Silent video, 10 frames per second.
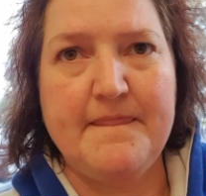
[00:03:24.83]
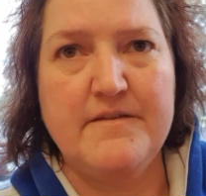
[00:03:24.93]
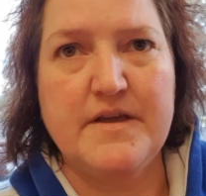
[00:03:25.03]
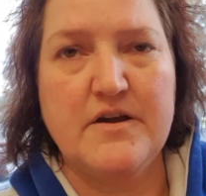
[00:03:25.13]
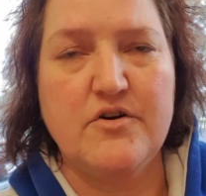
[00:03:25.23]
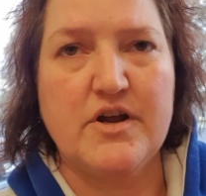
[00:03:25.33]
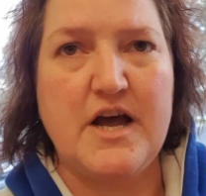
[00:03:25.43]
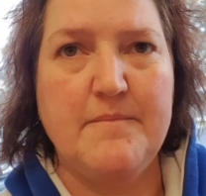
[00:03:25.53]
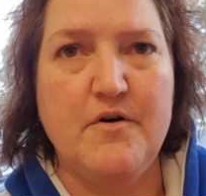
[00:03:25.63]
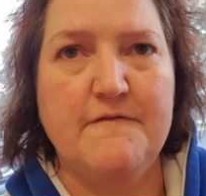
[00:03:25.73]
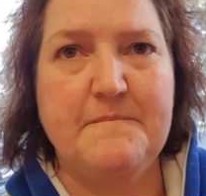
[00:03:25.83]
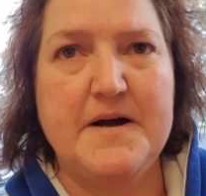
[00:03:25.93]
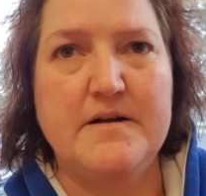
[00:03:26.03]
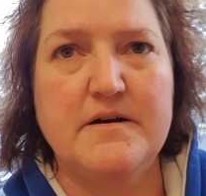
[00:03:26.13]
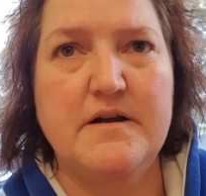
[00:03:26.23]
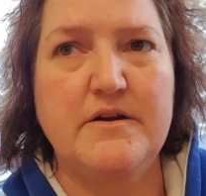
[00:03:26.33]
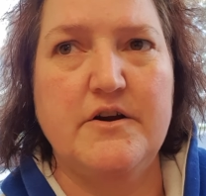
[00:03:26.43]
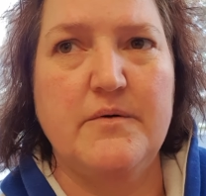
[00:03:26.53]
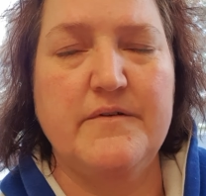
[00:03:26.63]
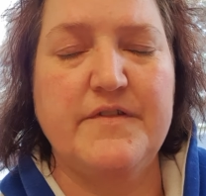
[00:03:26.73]
they got to come off. But you
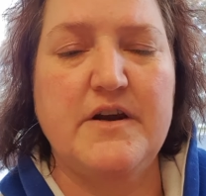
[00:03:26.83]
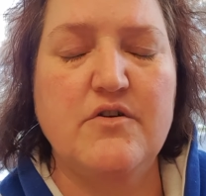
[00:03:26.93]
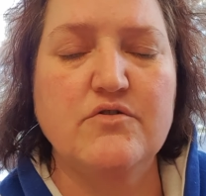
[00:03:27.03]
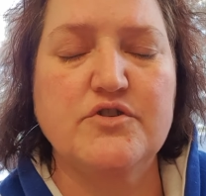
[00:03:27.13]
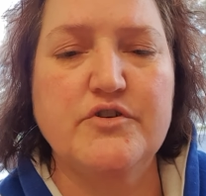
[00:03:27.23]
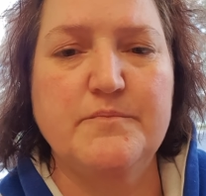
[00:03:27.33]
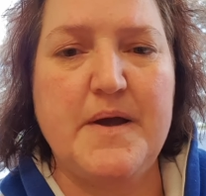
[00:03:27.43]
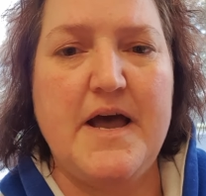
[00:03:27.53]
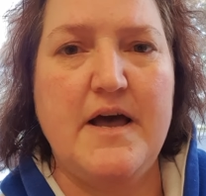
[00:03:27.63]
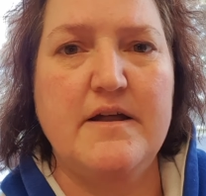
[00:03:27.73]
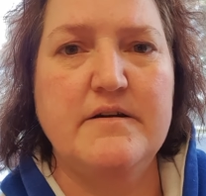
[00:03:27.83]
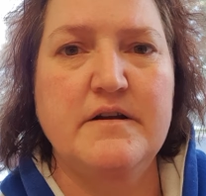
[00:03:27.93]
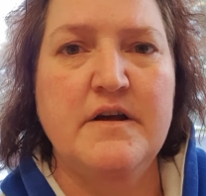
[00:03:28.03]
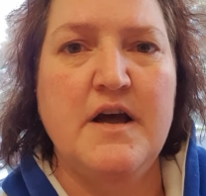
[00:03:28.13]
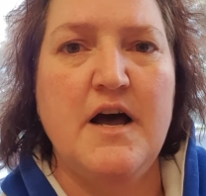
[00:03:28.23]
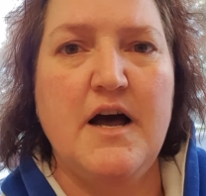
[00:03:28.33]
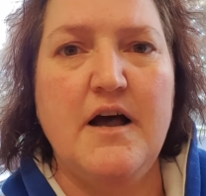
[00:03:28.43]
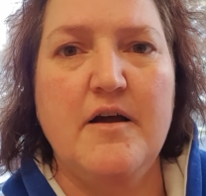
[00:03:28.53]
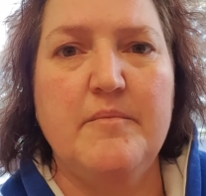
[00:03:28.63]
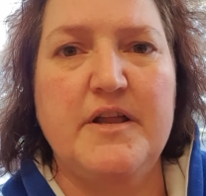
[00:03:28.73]
know, if they're not too bad,
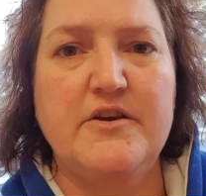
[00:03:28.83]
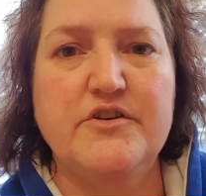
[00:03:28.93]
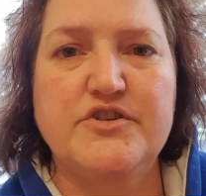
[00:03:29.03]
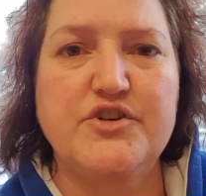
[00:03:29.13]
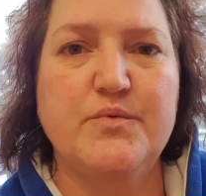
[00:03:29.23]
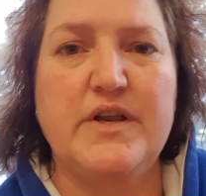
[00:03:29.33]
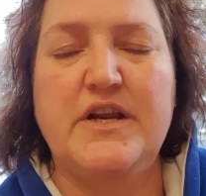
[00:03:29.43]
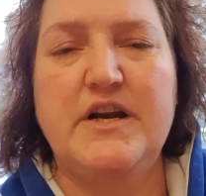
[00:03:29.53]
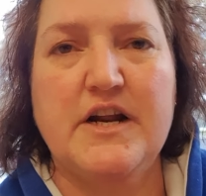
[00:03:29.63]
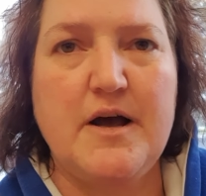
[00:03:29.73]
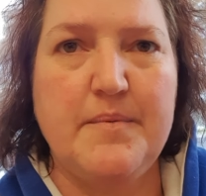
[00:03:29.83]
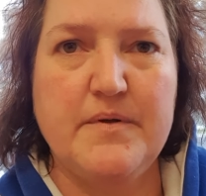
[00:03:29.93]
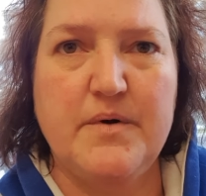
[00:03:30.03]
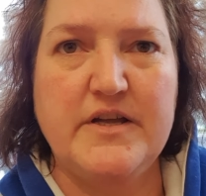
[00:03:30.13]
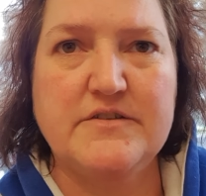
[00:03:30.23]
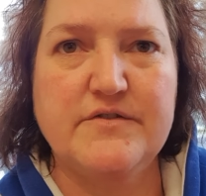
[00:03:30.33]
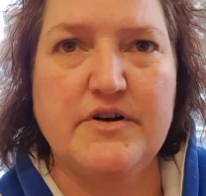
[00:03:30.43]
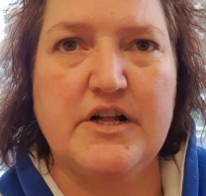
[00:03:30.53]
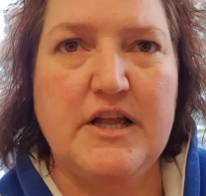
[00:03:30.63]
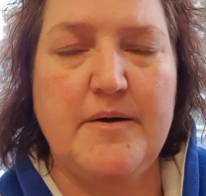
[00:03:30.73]
and you're due in a couple of weeks for
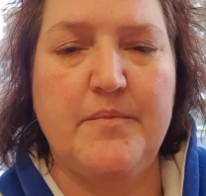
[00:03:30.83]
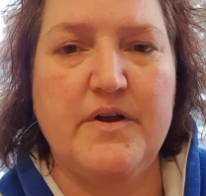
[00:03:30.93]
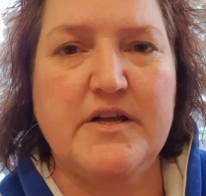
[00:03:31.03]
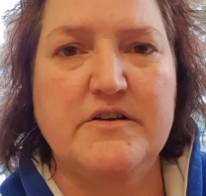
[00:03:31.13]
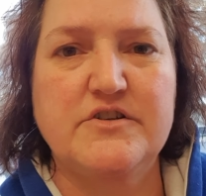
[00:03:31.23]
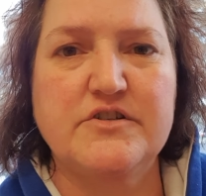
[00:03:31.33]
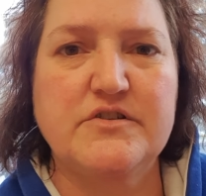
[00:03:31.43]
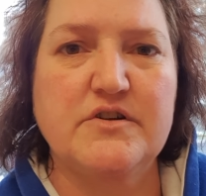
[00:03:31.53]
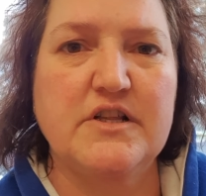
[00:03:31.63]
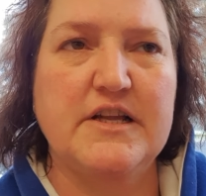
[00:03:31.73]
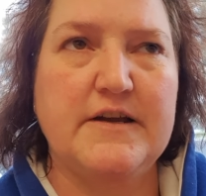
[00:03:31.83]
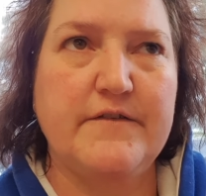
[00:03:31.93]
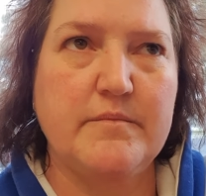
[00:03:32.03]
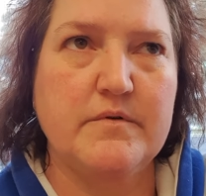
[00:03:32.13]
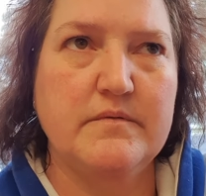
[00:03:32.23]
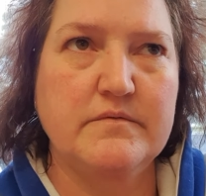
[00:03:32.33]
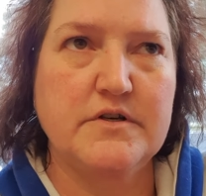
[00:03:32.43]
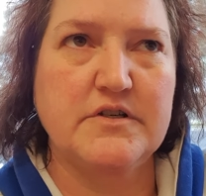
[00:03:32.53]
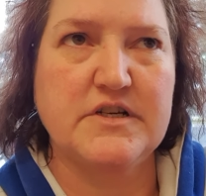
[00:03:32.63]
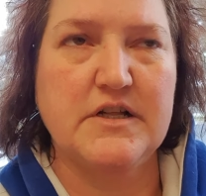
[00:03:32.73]
a clip, we can just sort of leave them.
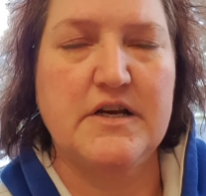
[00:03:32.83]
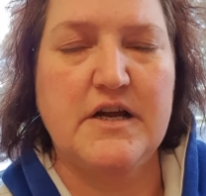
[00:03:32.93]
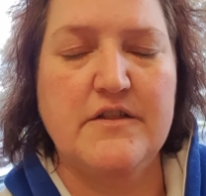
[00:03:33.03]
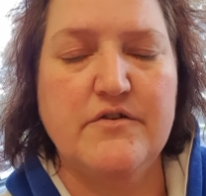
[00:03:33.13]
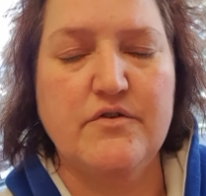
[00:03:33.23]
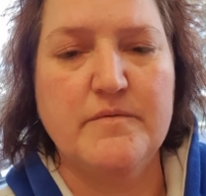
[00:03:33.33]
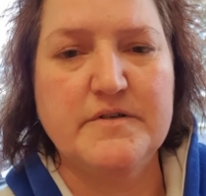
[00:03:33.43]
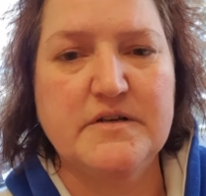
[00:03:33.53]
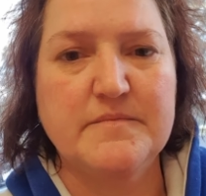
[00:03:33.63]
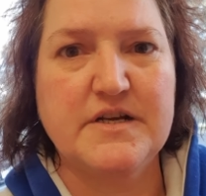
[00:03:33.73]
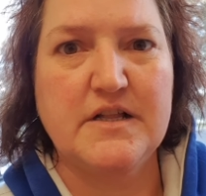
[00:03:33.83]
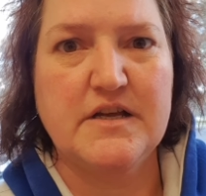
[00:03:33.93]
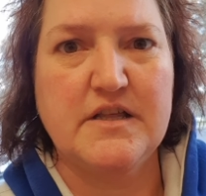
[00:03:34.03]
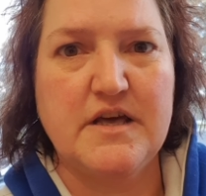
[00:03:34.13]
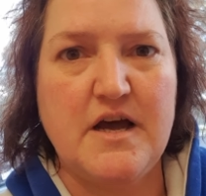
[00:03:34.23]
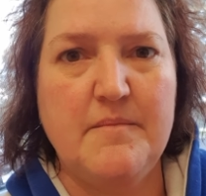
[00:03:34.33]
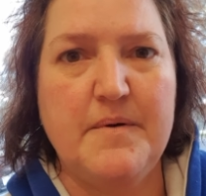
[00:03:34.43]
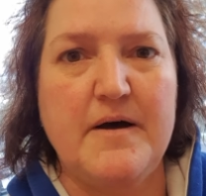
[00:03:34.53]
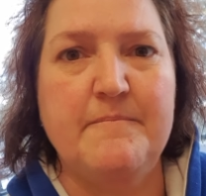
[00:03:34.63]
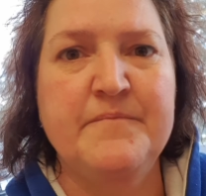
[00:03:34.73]
Don't tell any other groomers I'm telling you that.
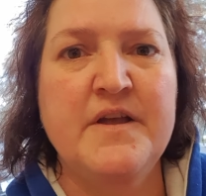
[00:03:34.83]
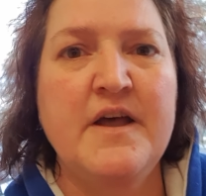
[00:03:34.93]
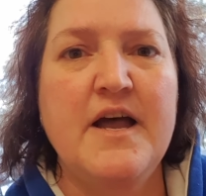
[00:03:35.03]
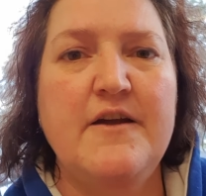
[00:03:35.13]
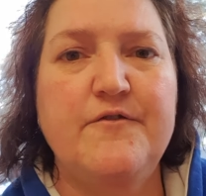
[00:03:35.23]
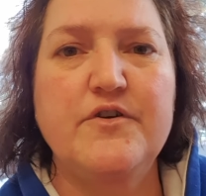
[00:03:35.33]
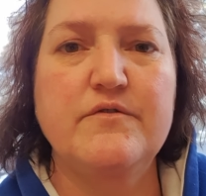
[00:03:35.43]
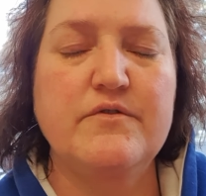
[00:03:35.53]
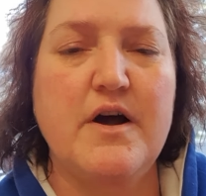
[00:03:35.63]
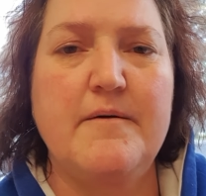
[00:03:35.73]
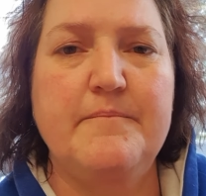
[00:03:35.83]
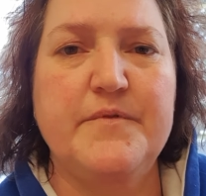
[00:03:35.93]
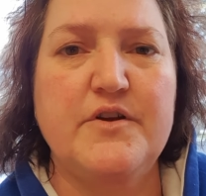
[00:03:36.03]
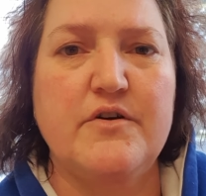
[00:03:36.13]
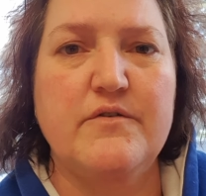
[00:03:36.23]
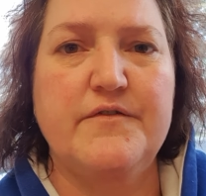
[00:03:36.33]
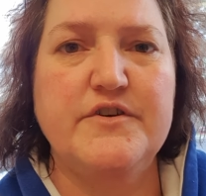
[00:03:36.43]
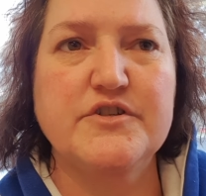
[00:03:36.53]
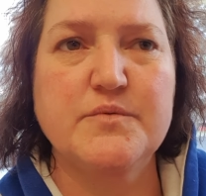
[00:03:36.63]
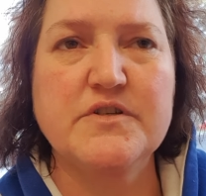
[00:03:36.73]
But if you you know, if
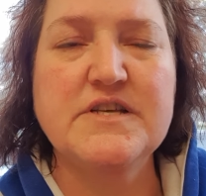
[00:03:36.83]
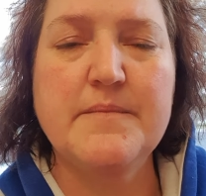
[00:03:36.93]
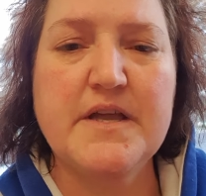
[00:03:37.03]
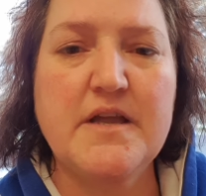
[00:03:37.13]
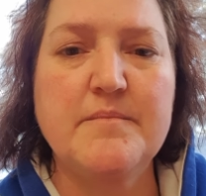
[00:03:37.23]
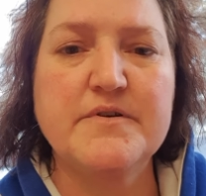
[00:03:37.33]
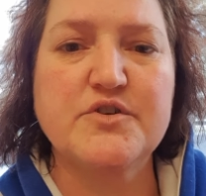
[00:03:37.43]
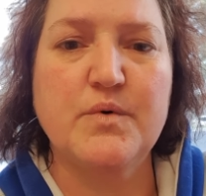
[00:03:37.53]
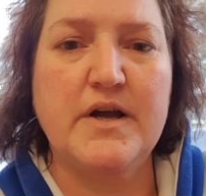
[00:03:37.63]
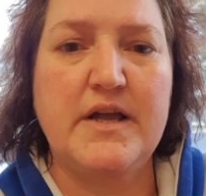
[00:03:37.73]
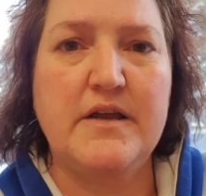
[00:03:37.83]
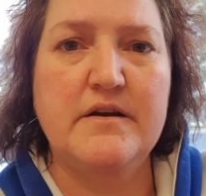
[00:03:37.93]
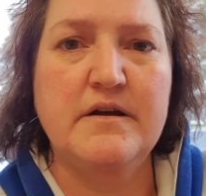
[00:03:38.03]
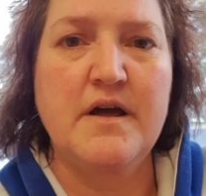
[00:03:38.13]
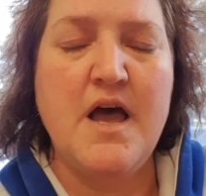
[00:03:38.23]
you just want something in between,